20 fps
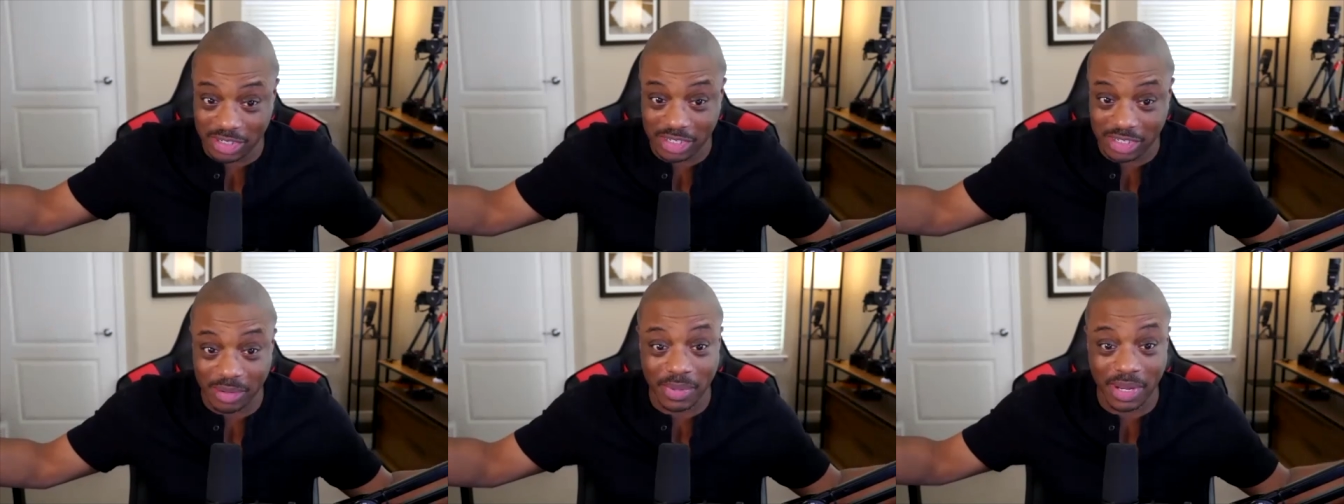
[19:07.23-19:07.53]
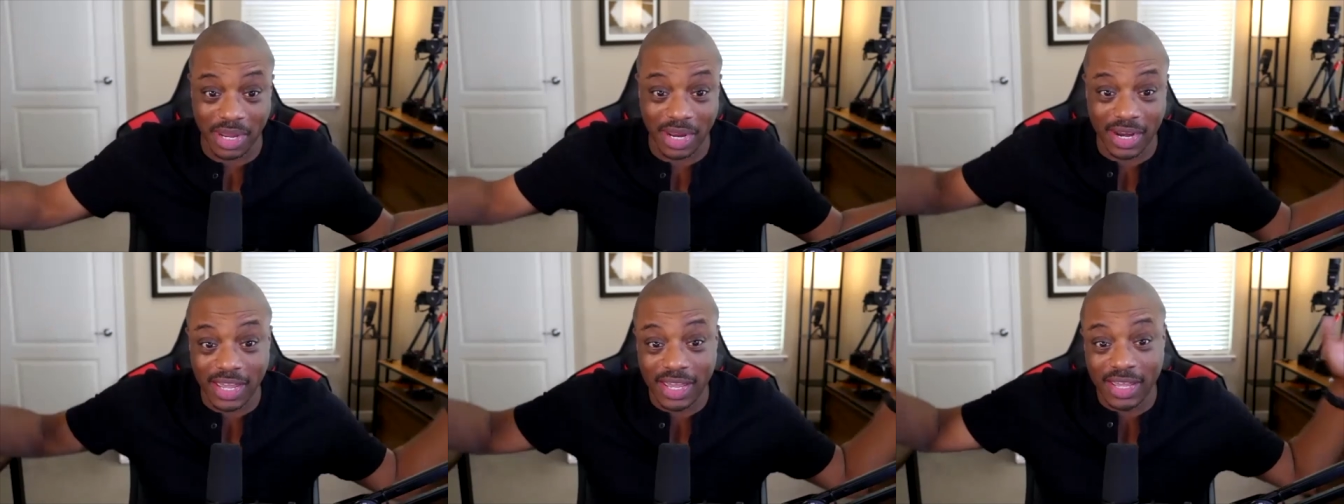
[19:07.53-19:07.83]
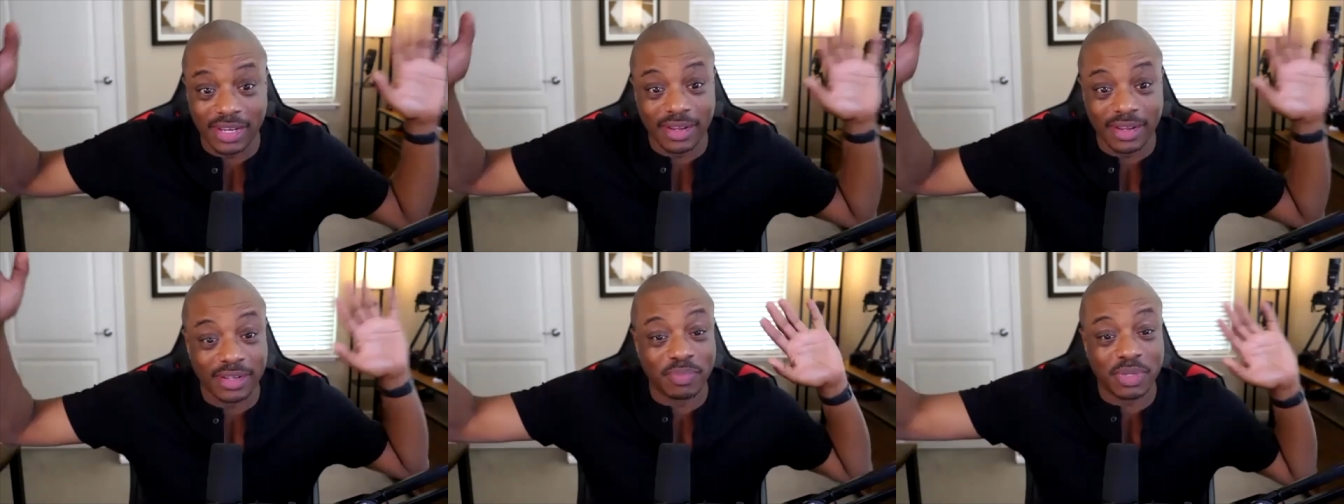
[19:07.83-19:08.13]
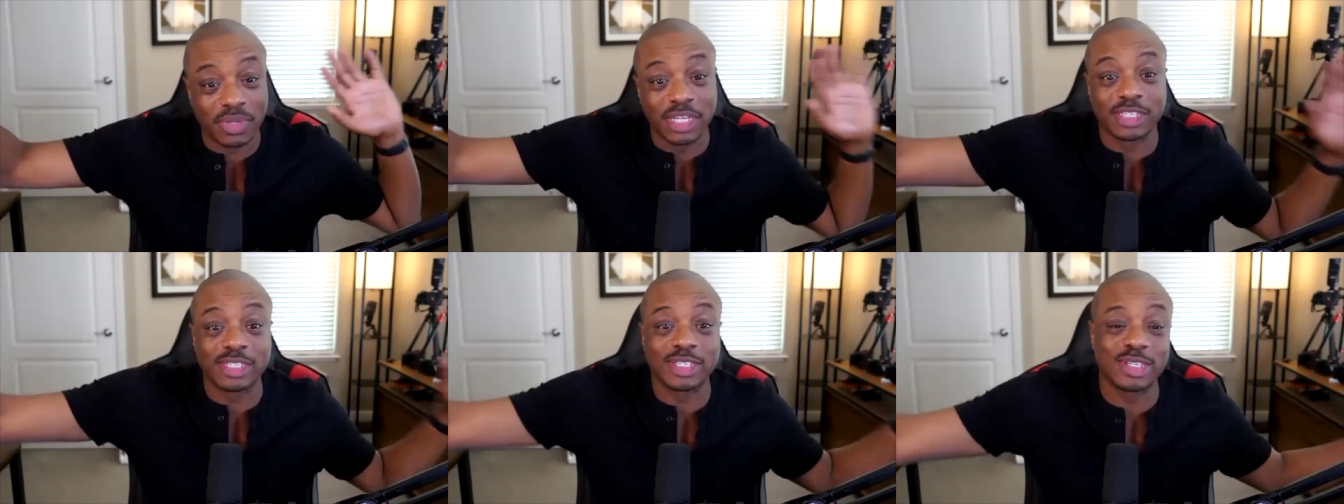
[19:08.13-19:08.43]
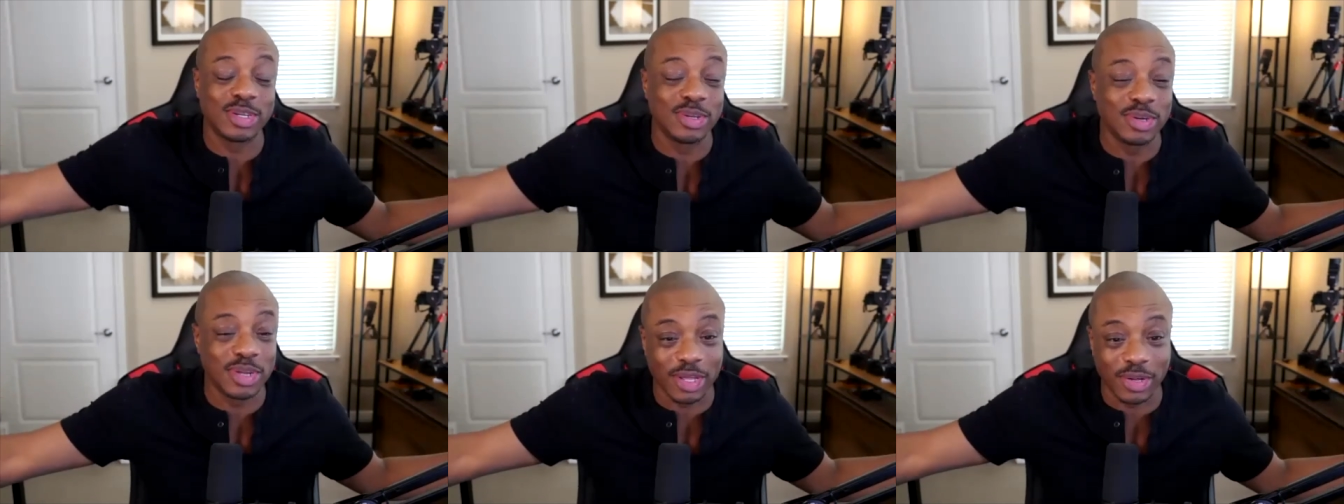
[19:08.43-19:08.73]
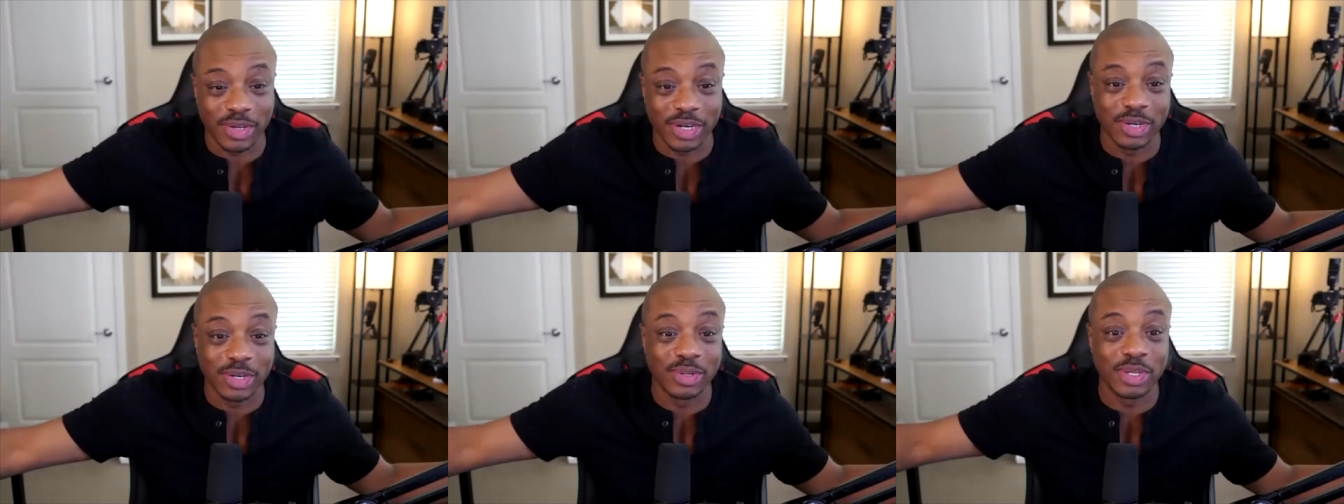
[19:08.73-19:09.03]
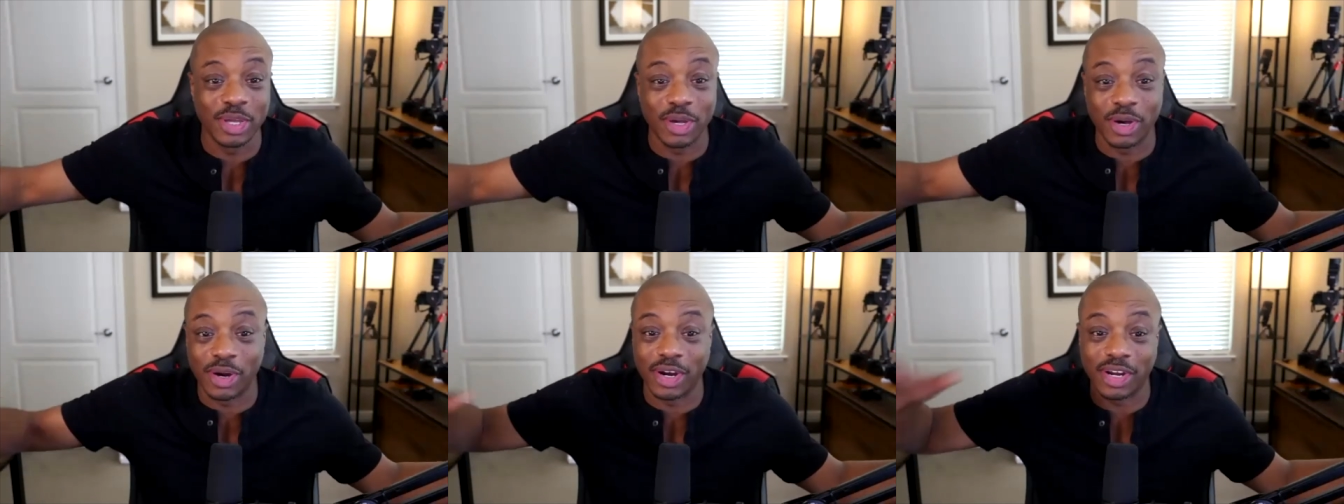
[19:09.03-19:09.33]
or somebody in a big studio in New
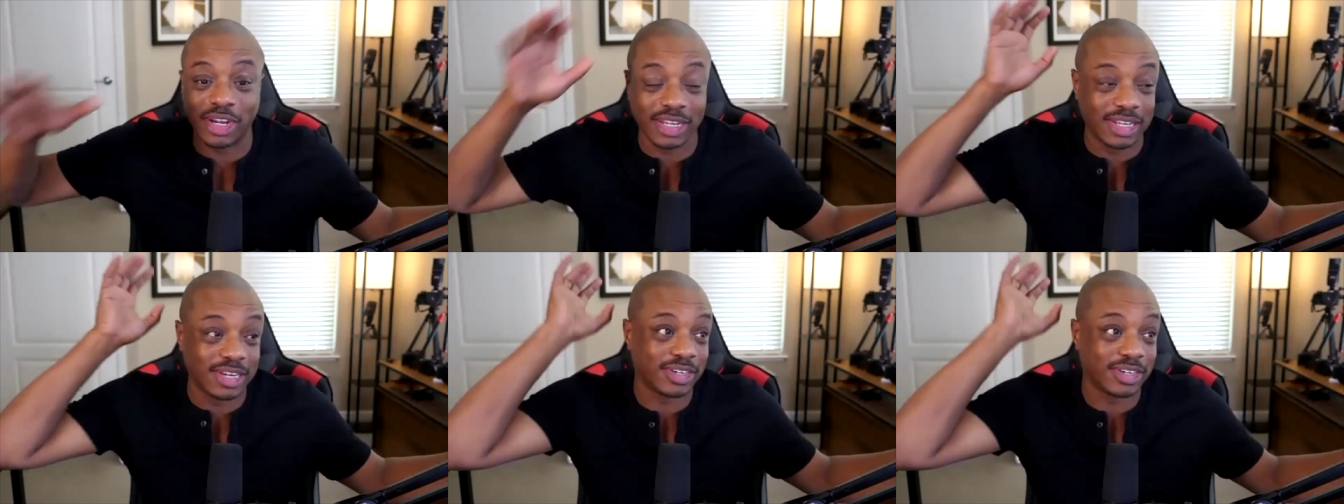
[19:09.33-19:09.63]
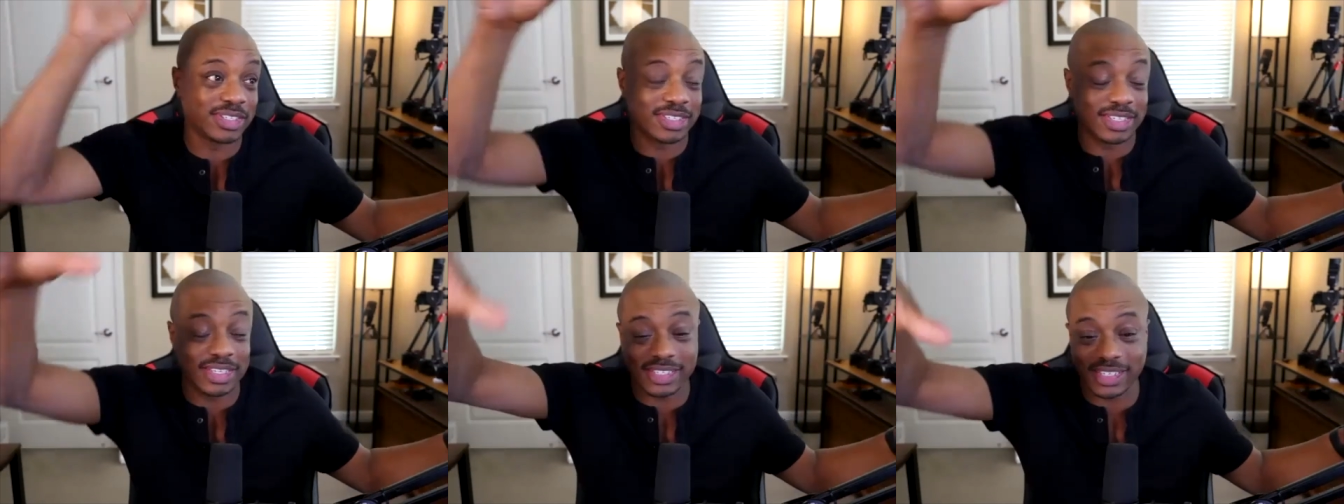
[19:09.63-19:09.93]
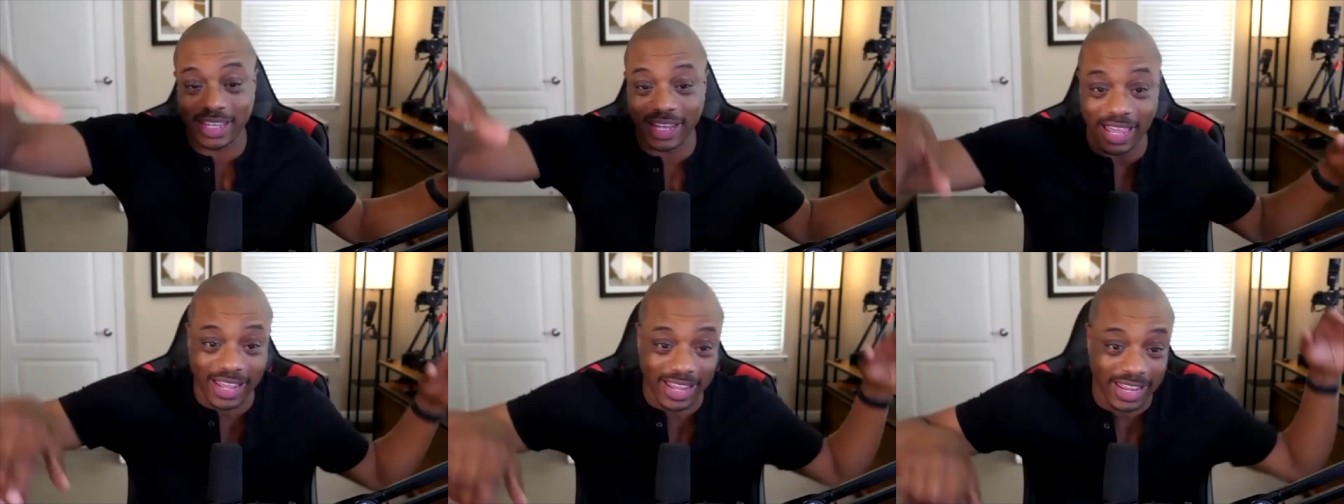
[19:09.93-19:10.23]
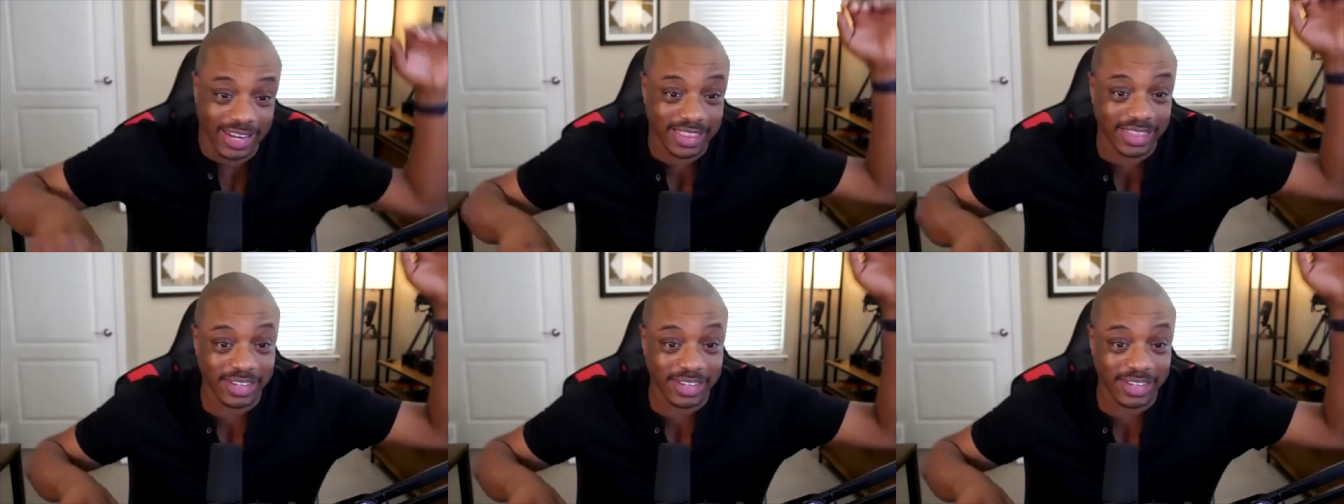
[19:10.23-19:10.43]
York, and there's this light, yeah.